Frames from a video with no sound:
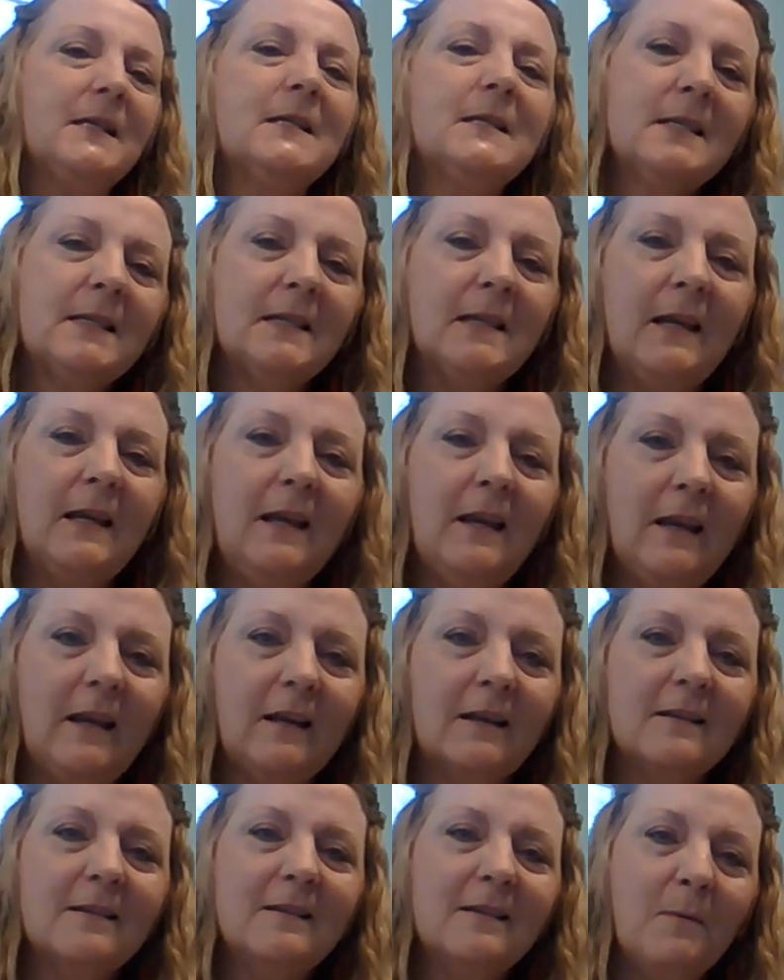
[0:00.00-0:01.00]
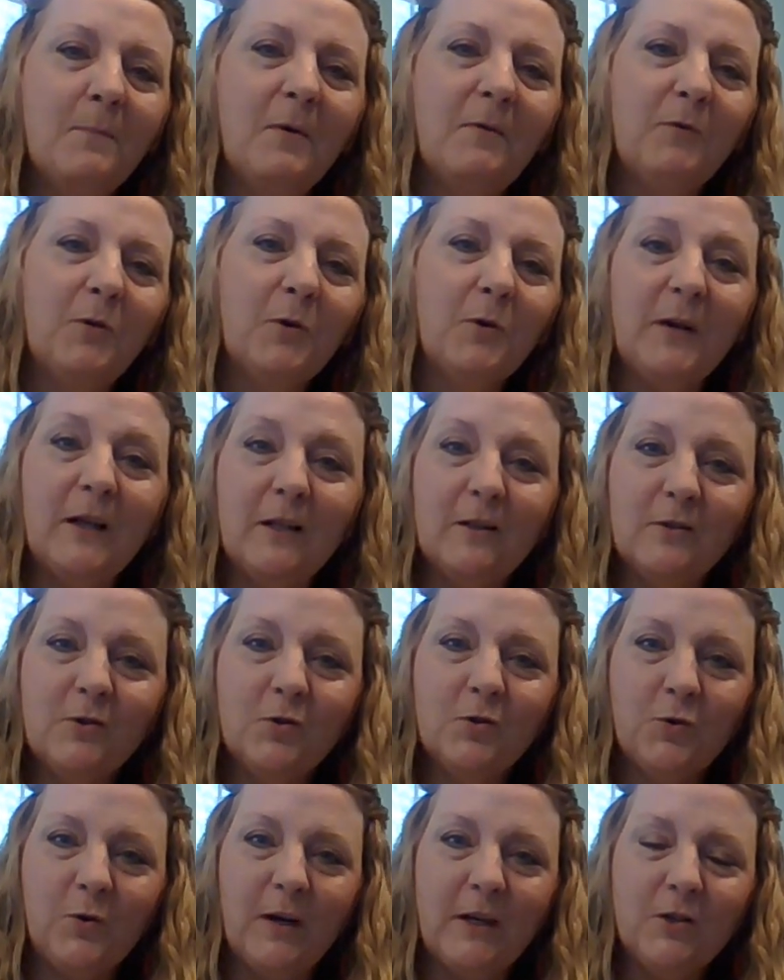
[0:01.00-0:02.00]
in seeing some of your
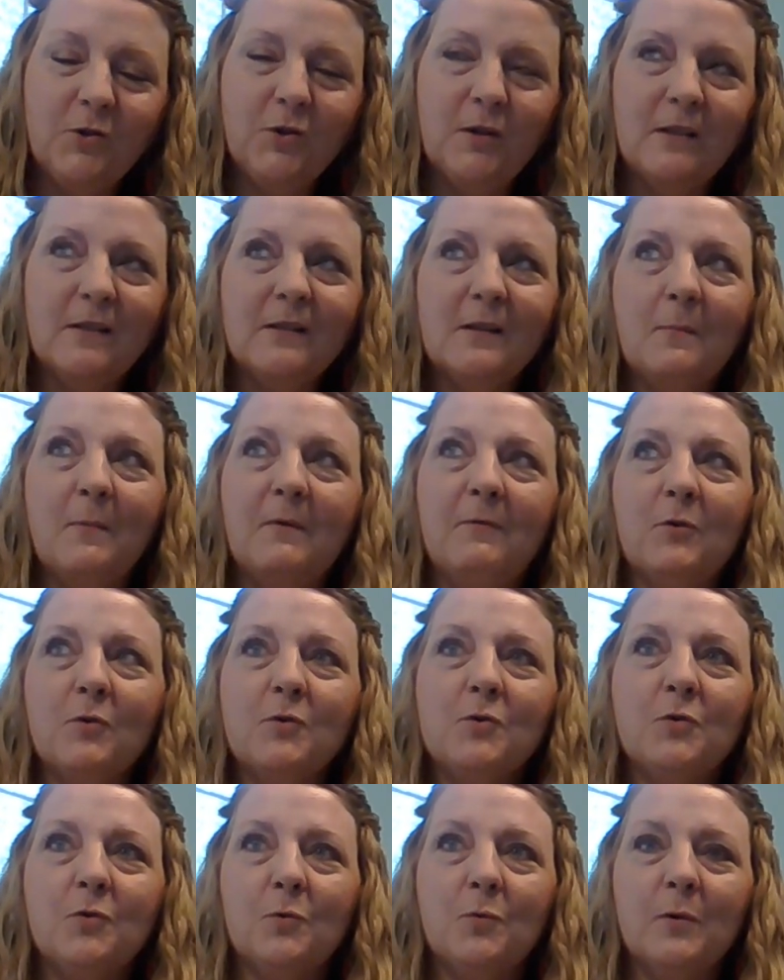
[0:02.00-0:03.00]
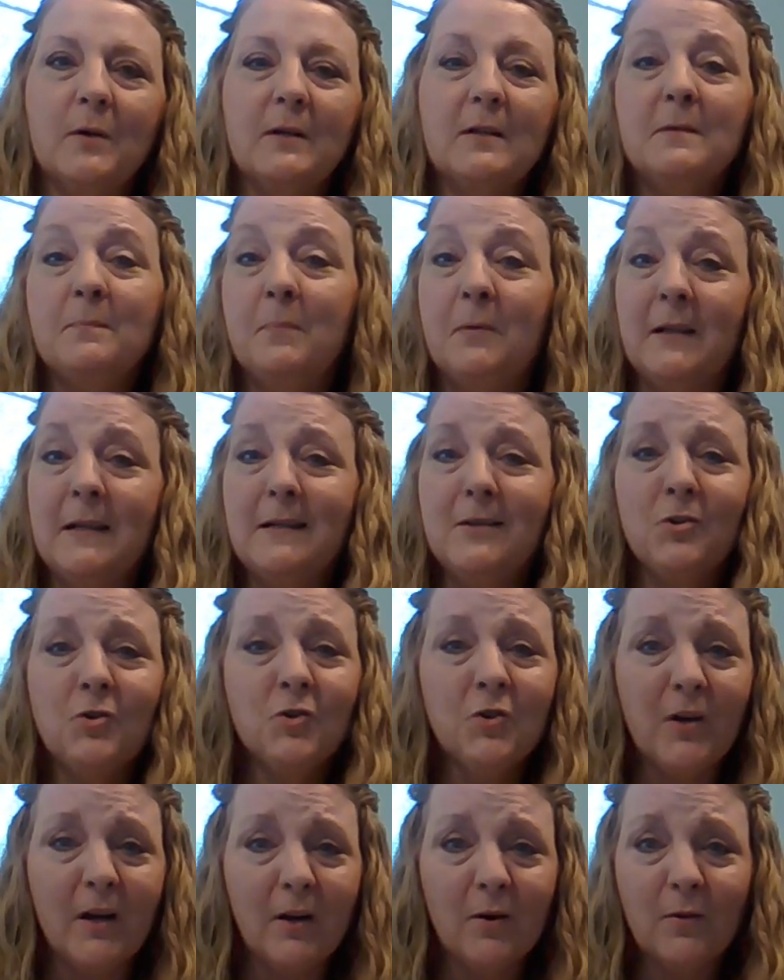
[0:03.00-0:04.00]
illustrations, some of your stories. Please
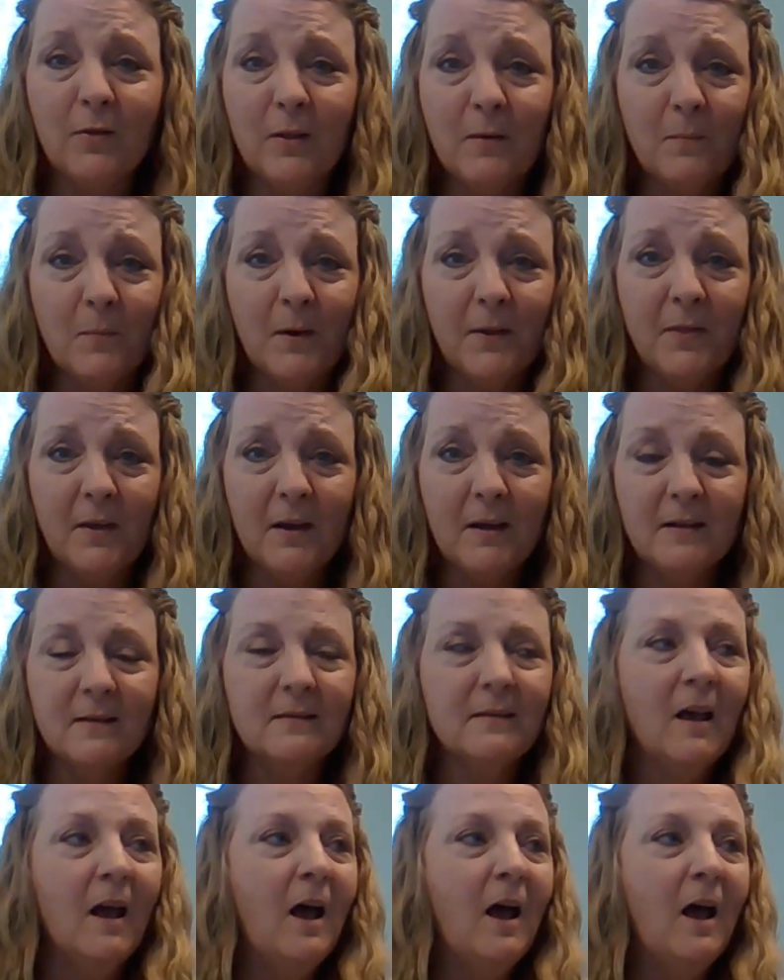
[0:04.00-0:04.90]
share them with us.